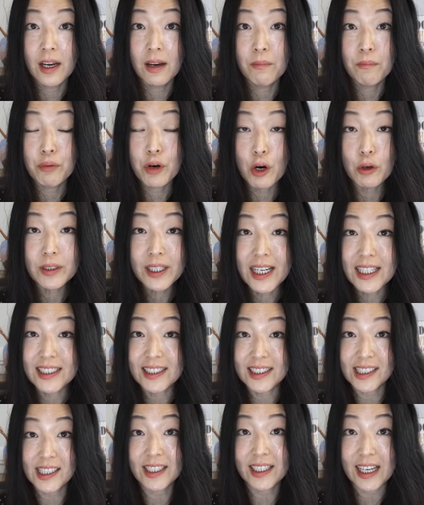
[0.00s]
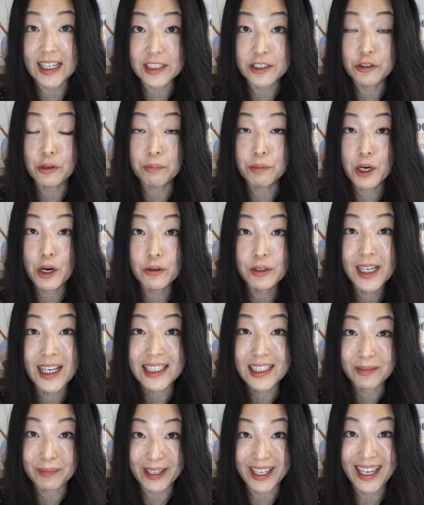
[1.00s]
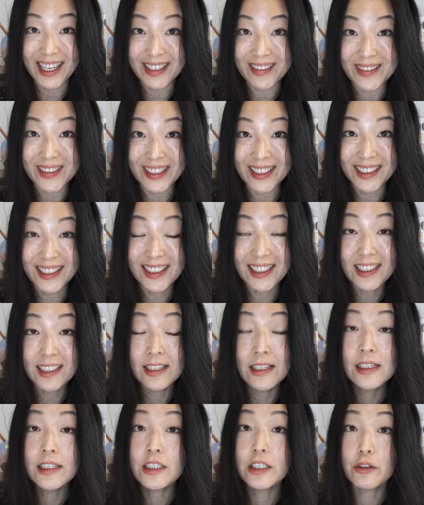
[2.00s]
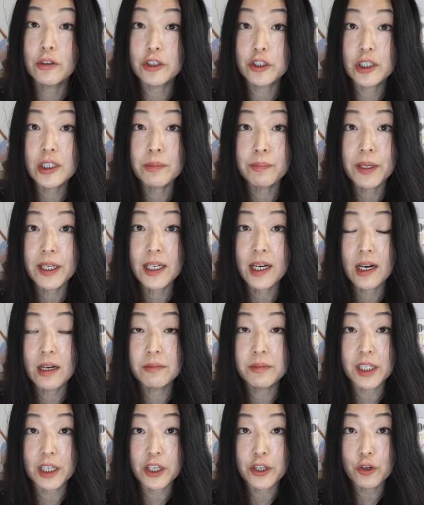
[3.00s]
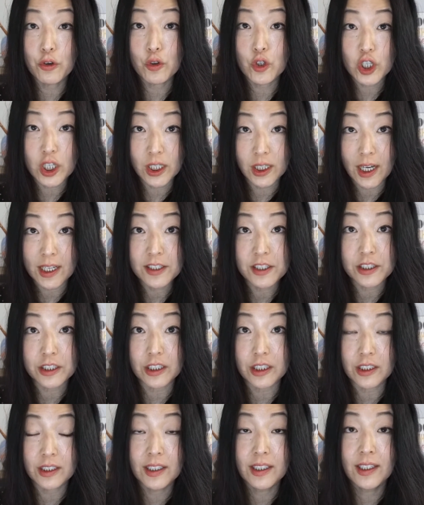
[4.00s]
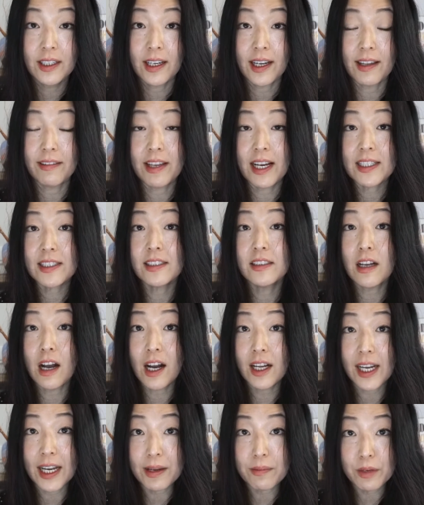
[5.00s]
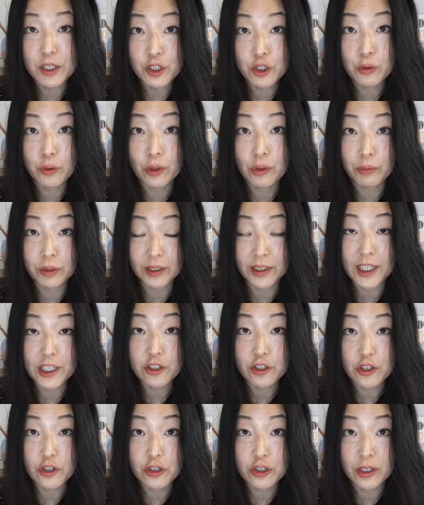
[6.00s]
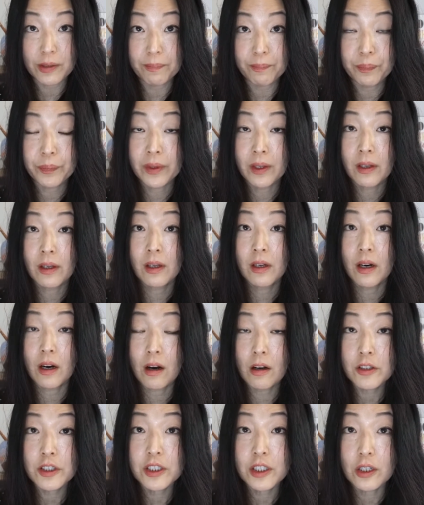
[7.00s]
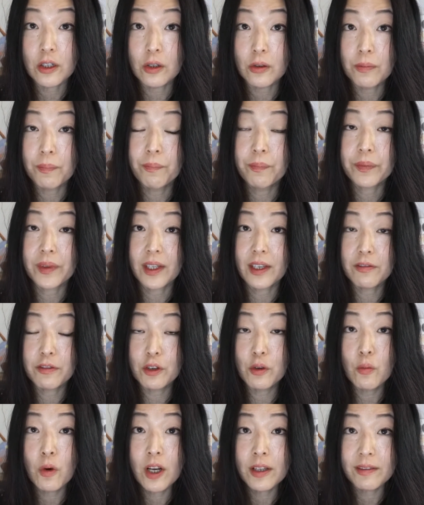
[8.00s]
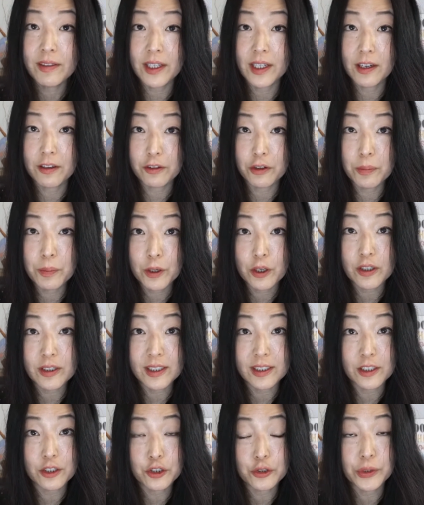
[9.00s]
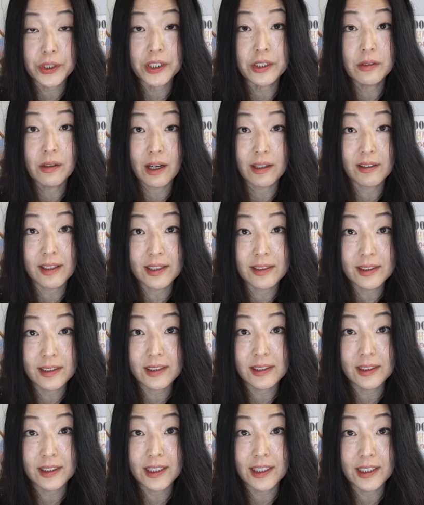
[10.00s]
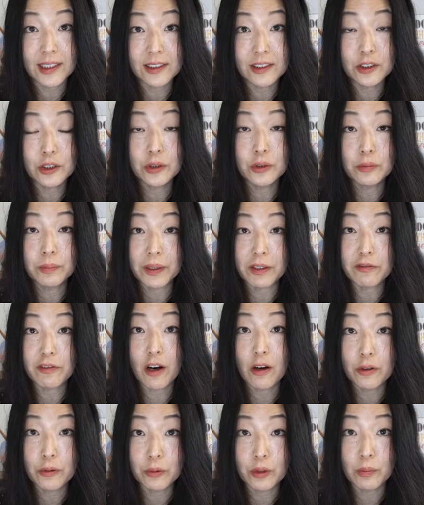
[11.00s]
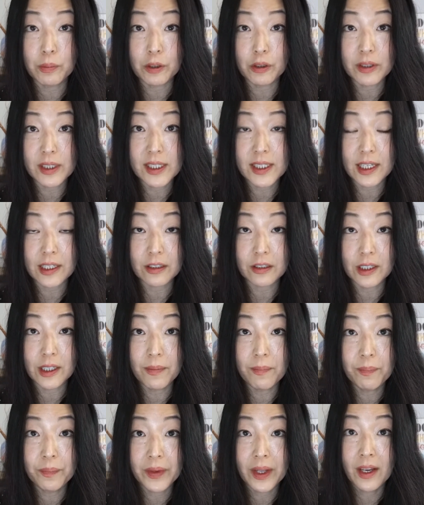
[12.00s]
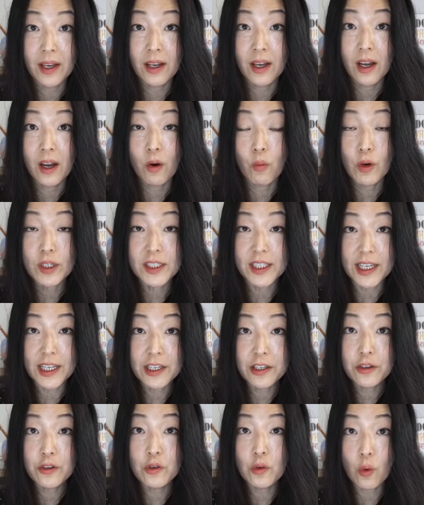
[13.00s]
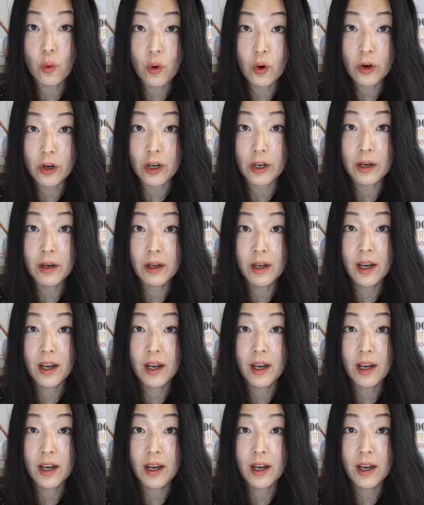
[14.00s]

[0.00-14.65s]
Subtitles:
protesting against your protest behavior. So it just becomes a huge cluster, and that's not a mature relationship. Also, if you want the other person to treat you authentically, to be vulnerable, etc., what's in your